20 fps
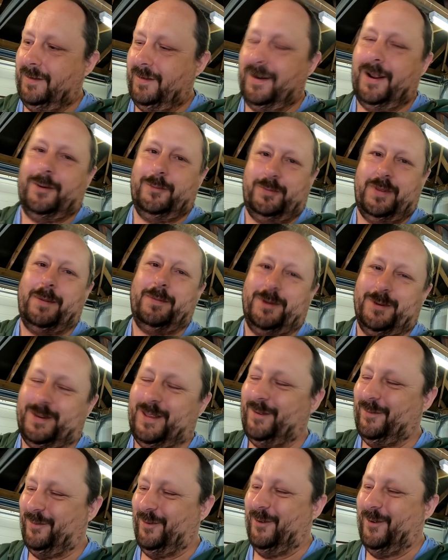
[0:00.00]

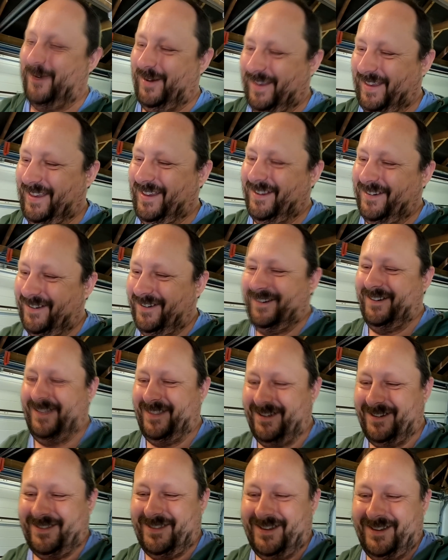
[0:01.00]
WD-40
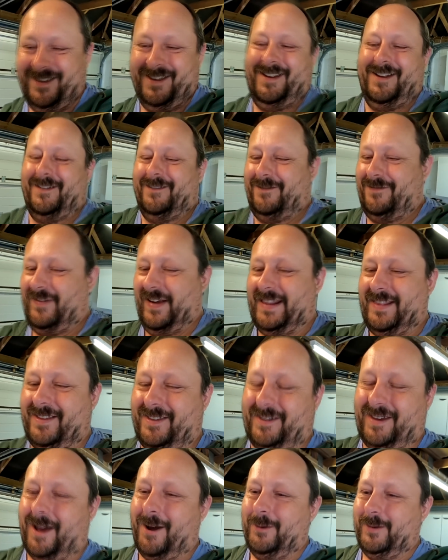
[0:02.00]
and
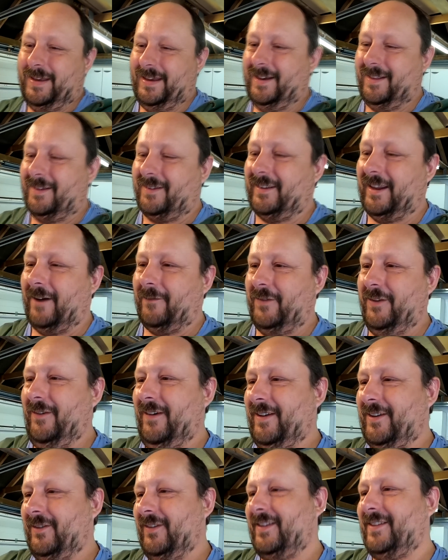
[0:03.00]
fence coating and stuff. The
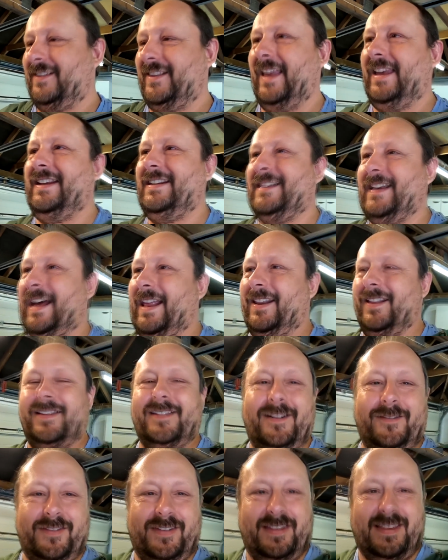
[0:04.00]
rest of it's detailing stuff.